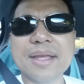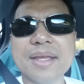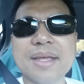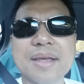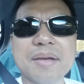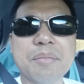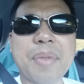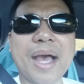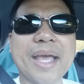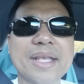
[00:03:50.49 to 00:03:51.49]

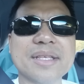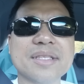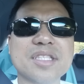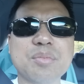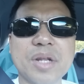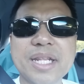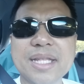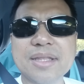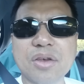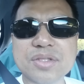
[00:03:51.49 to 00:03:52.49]
by
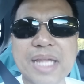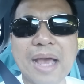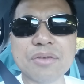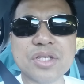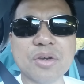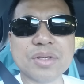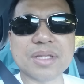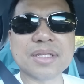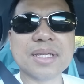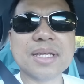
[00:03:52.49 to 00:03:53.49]
splitting those DAO
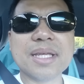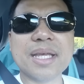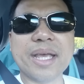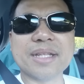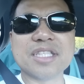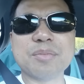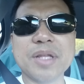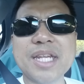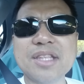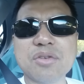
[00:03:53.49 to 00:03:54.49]
tokens. And
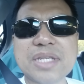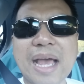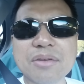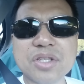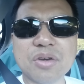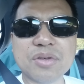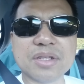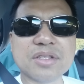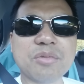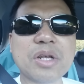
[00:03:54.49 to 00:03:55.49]
splitting those DAO
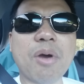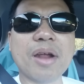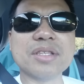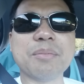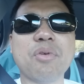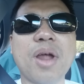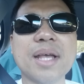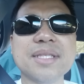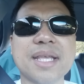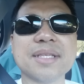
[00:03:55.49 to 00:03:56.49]
tokens requires a
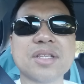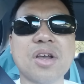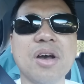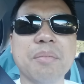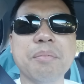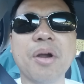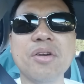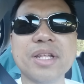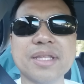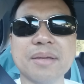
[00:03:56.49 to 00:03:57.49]
process called
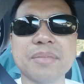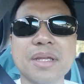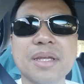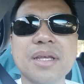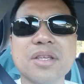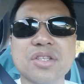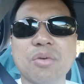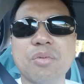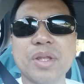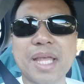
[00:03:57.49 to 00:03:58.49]
burning them. So
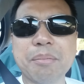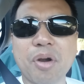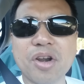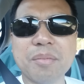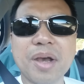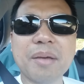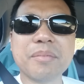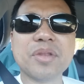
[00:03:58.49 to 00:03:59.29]
when they burn them up,